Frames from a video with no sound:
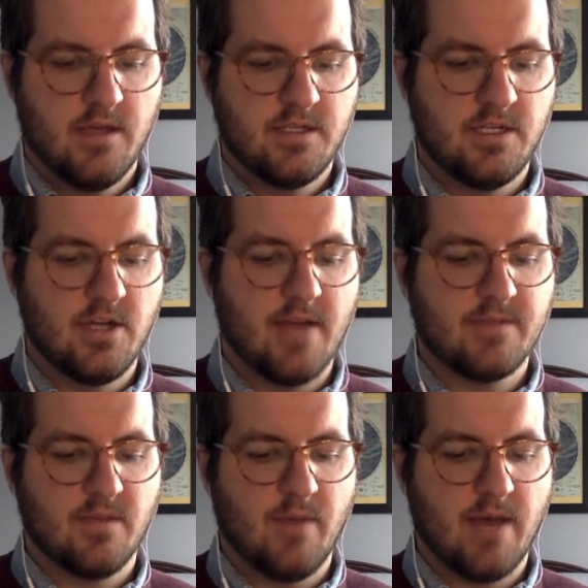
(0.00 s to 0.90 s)
She
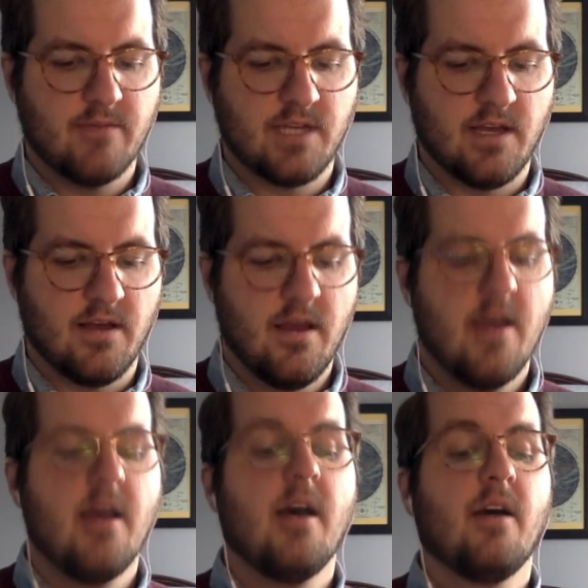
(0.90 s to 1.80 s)
drops the bombshell.
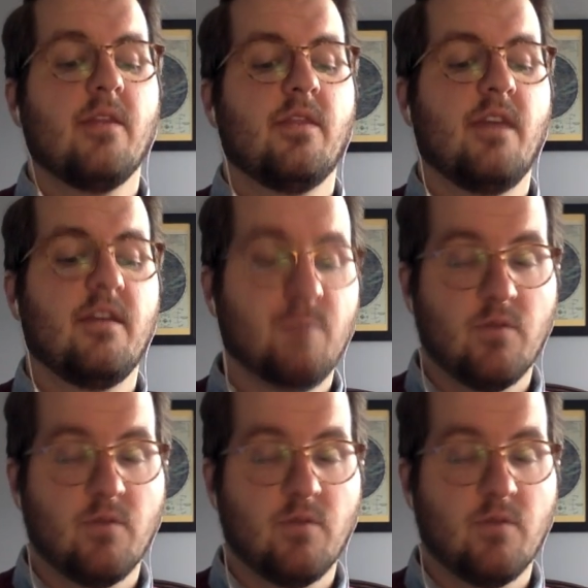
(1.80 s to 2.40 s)
They've